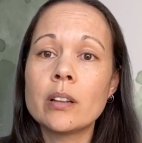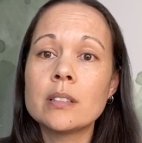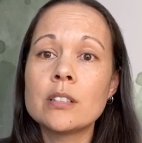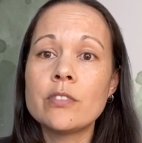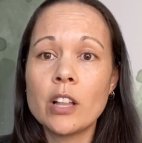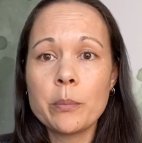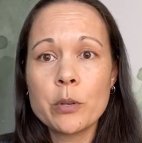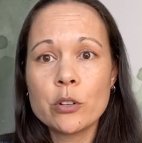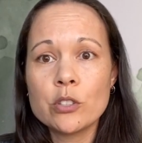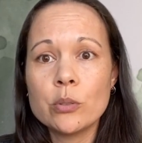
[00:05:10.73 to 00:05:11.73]
develop
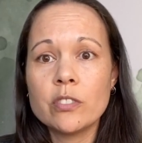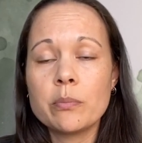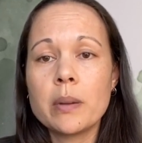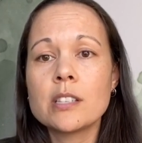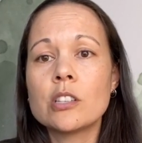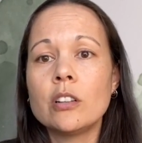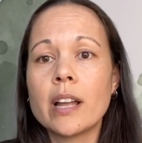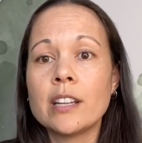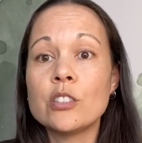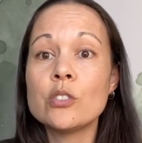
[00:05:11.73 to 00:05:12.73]
your intuitive muscle
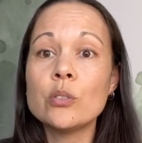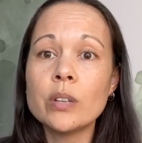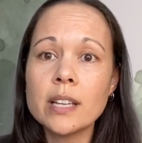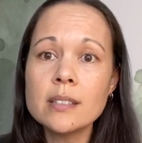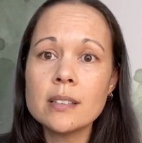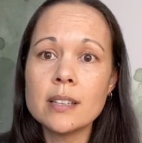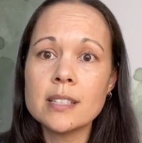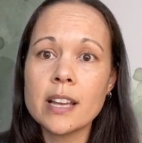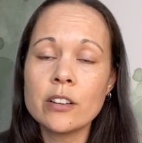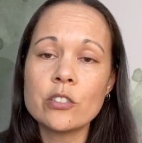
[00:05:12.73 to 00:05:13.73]
and tune into these
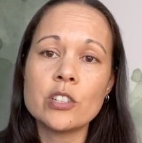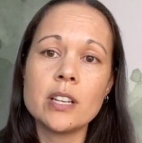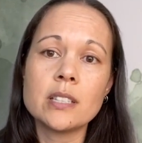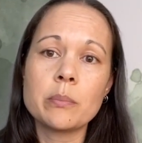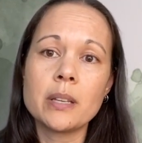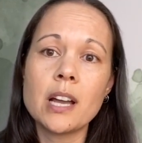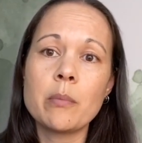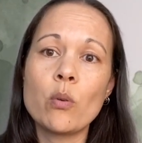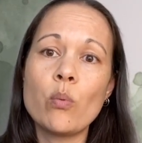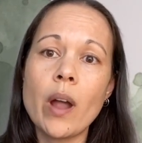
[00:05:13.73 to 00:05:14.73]
energies and become
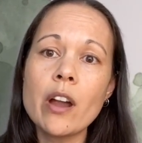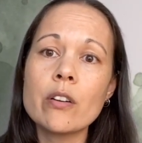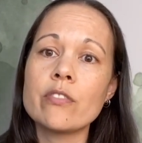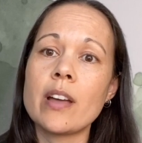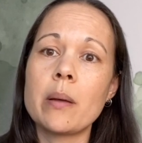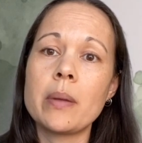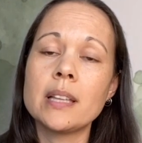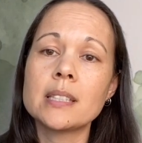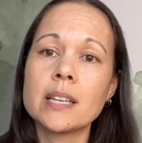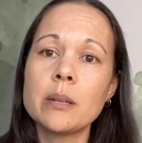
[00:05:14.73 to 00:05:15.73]
aware of them,
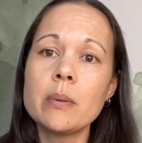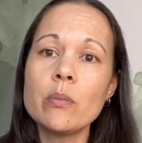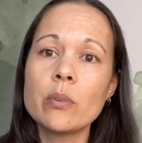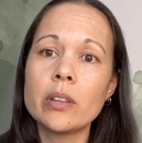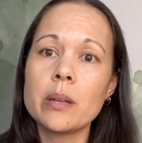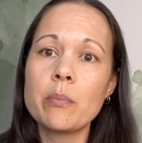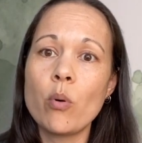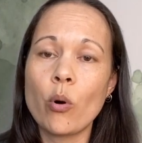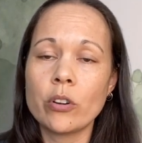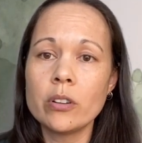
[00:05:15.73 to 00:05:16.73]
it's going to be really
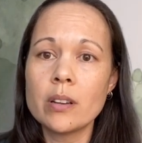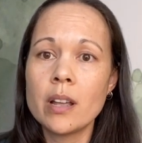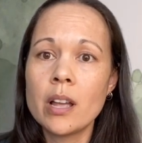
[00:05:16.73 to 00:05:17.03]
important